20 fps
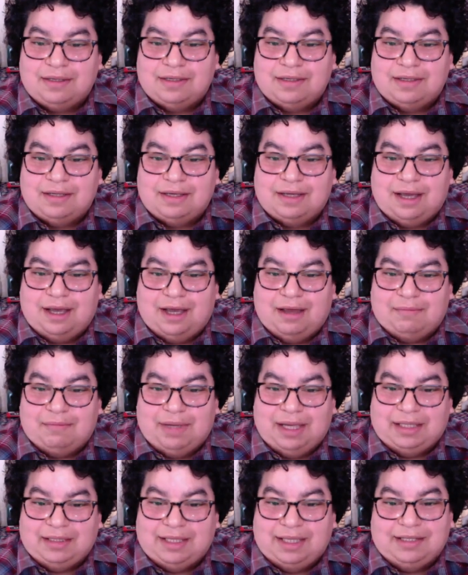
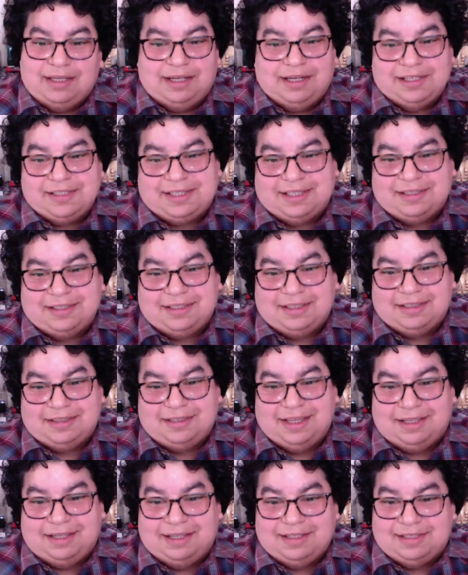And then it isn't.
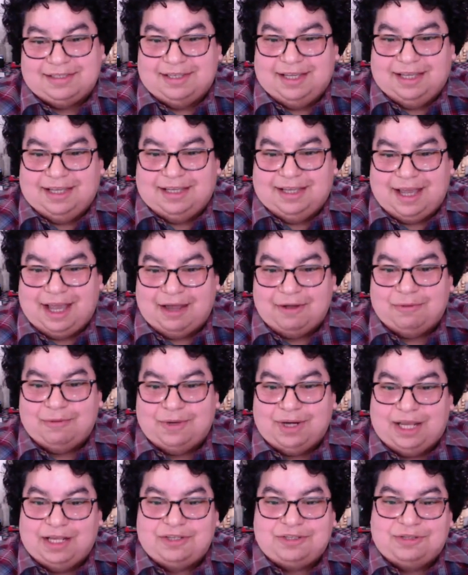Then it's like, how would
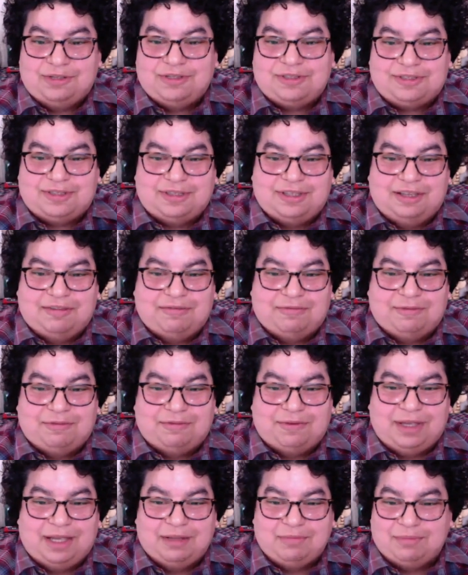I choose to live
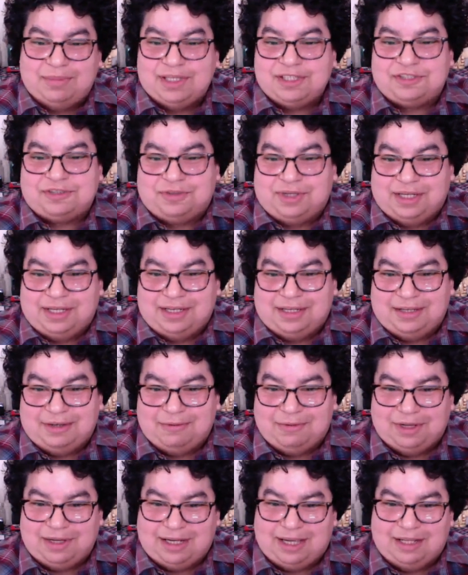in misery
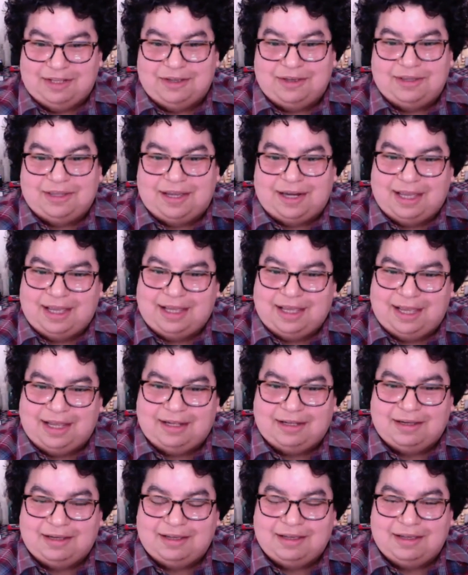when I know that I
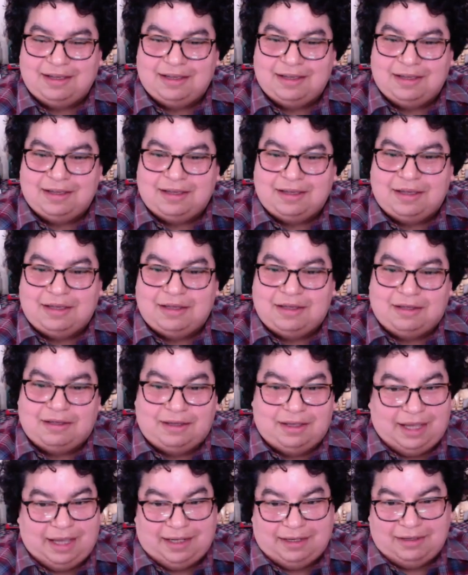can
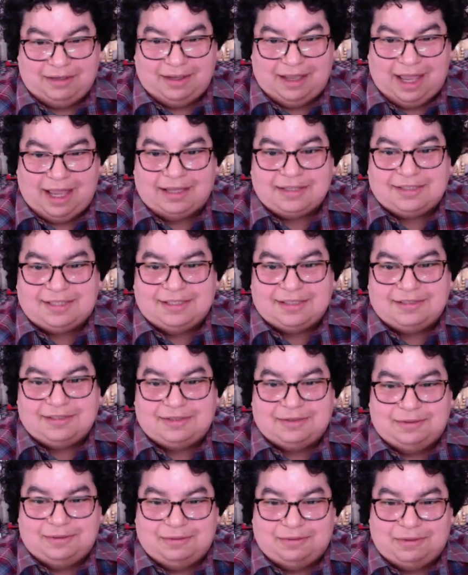get access
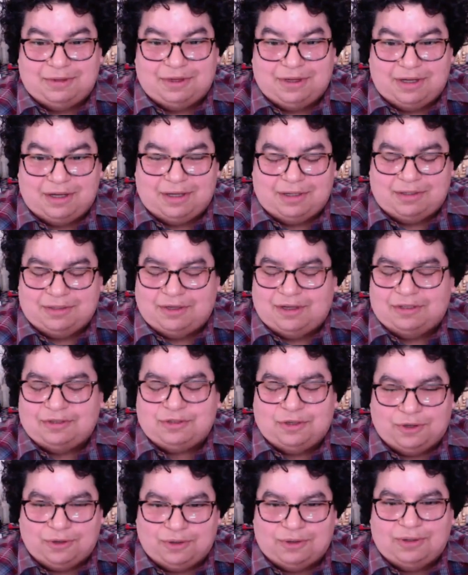to
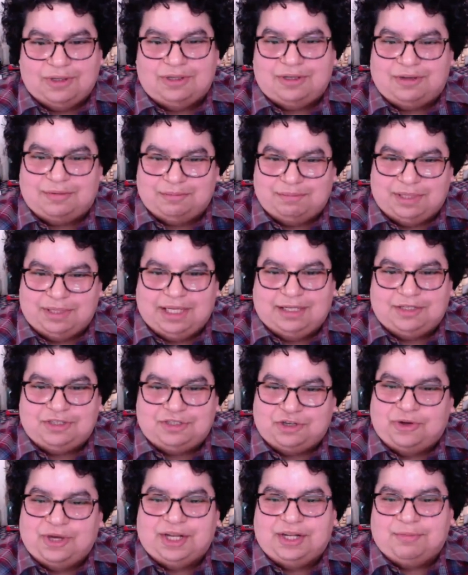total, complete
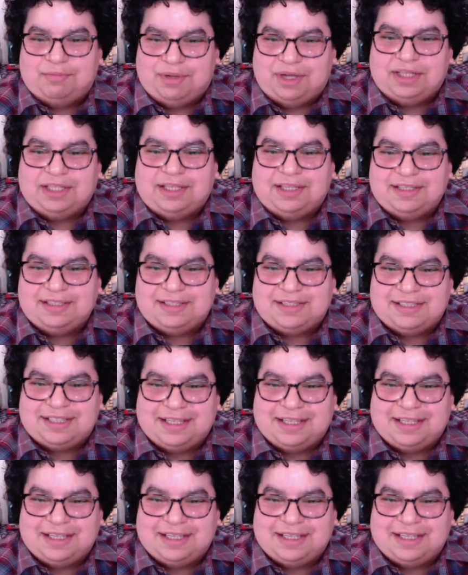joy and abundance?